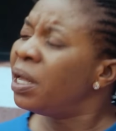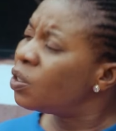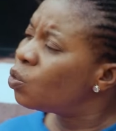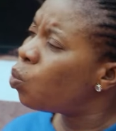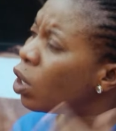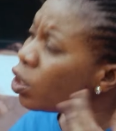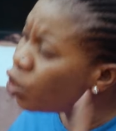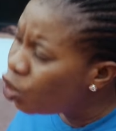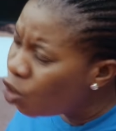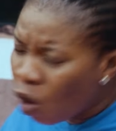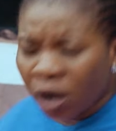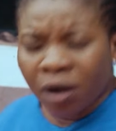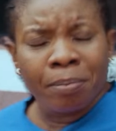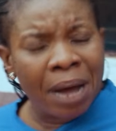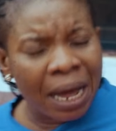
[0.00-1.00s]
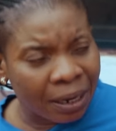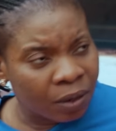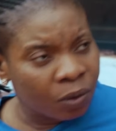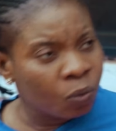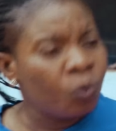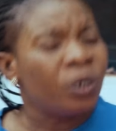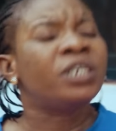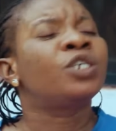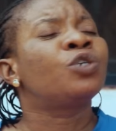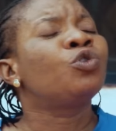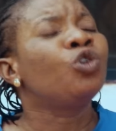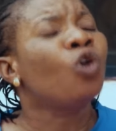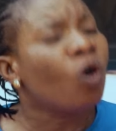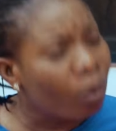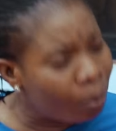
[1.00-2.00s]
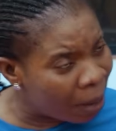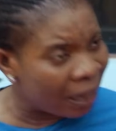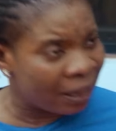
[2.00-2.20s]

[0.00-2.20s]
Please, what young man? Which young